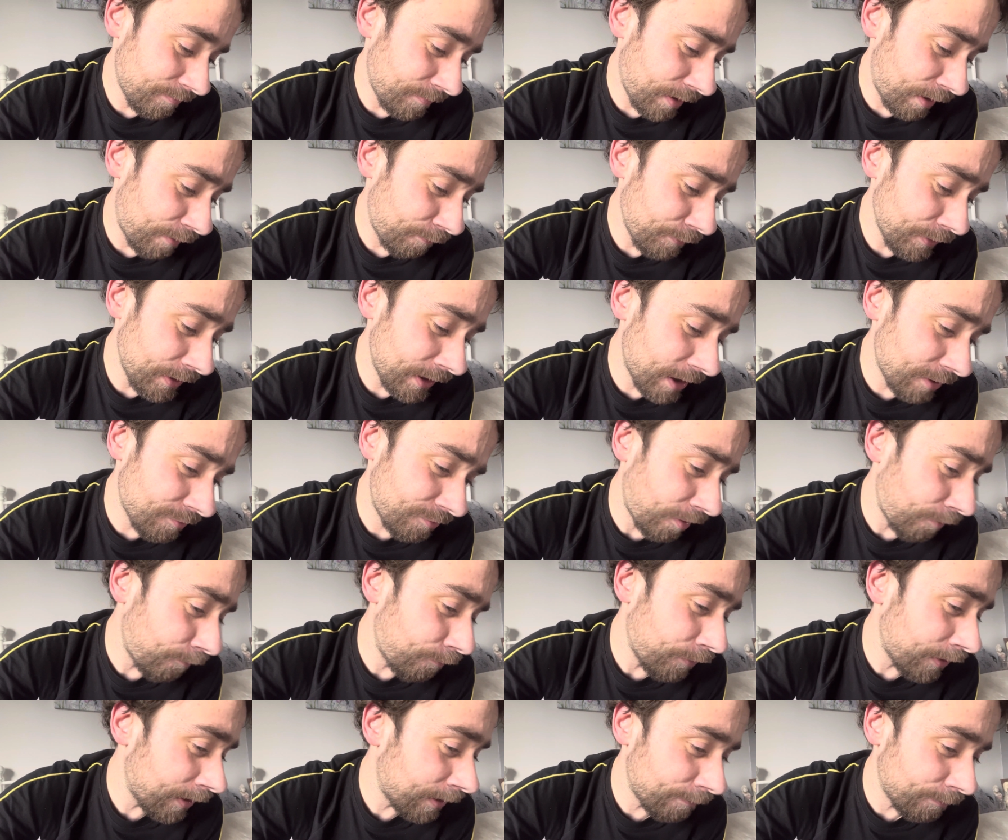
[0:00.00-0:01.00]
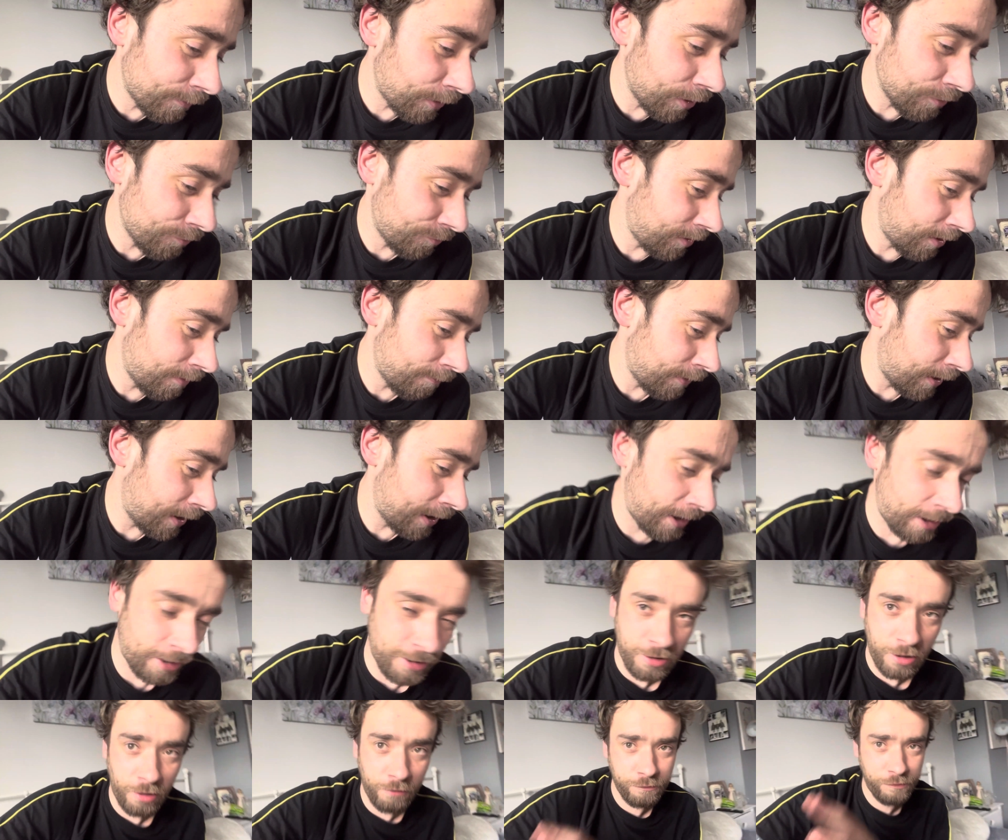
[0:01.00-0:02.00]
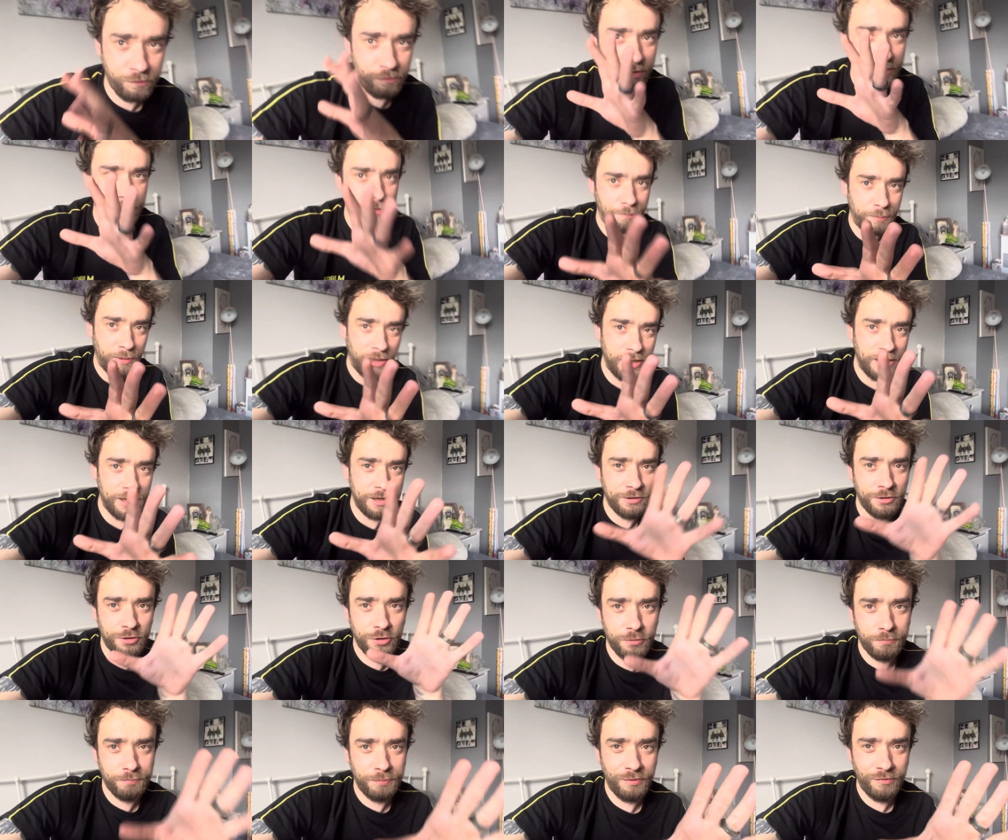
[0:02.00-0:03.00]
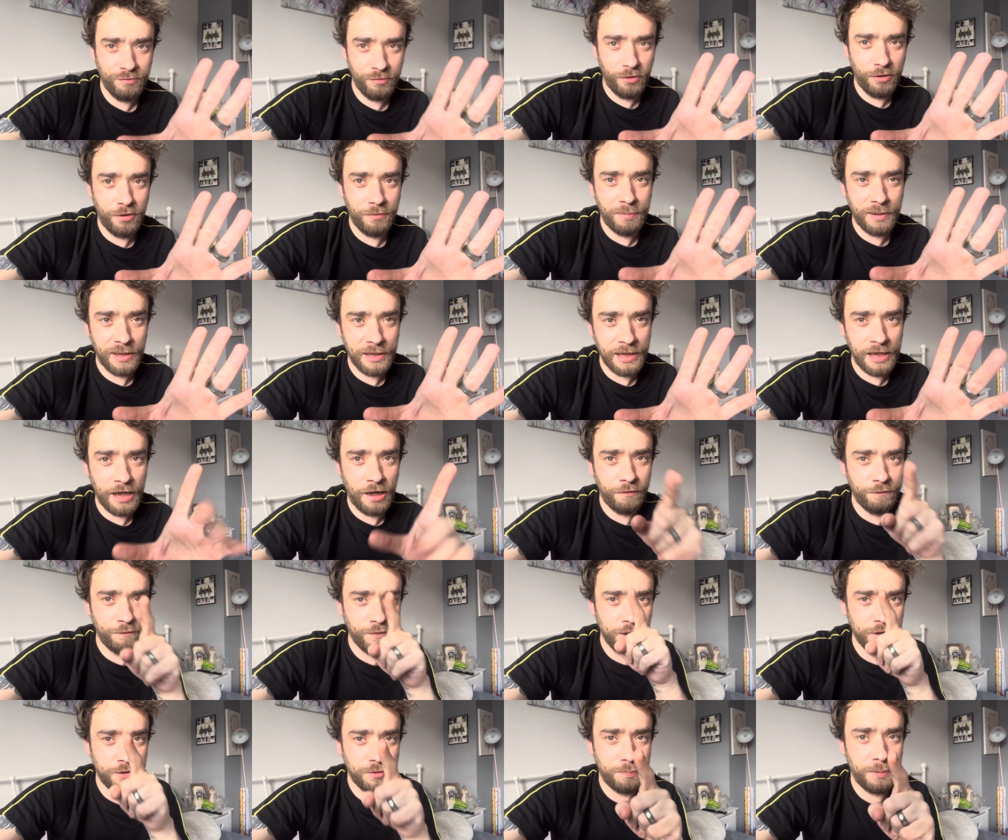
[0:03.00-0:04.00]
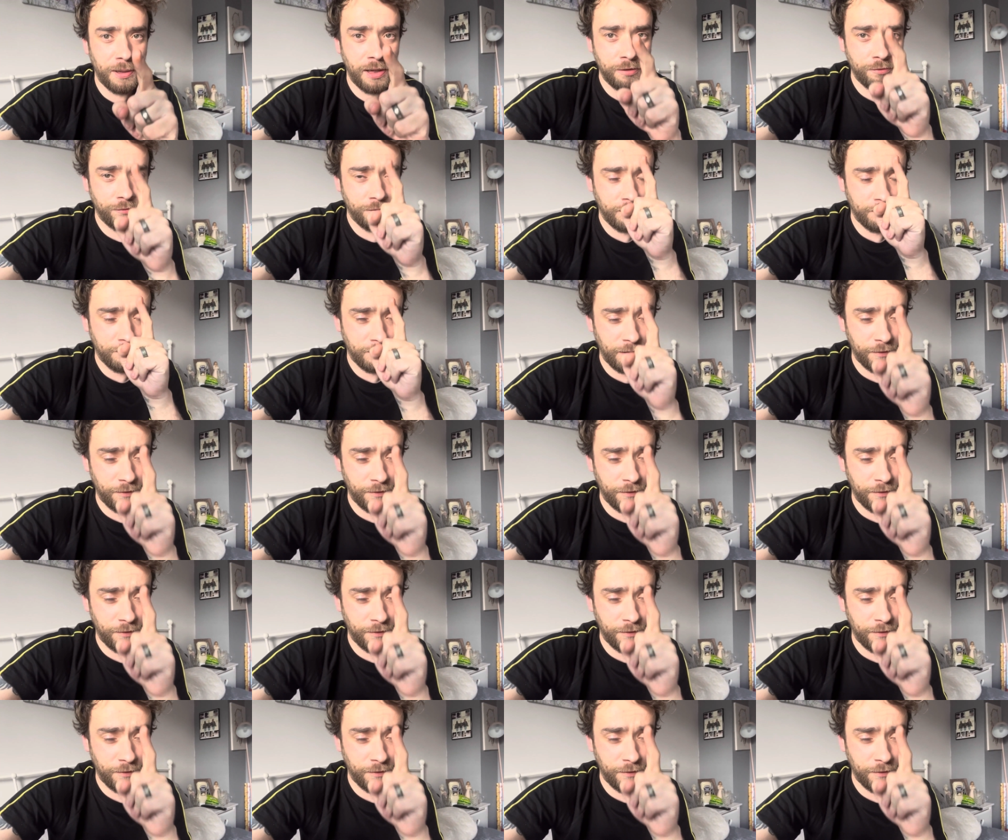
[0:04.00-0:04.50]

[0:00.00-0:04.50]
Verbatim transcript: I think that's everything I've got to say right now. Obviously, the playlist should be sorted by now, Future Patrick.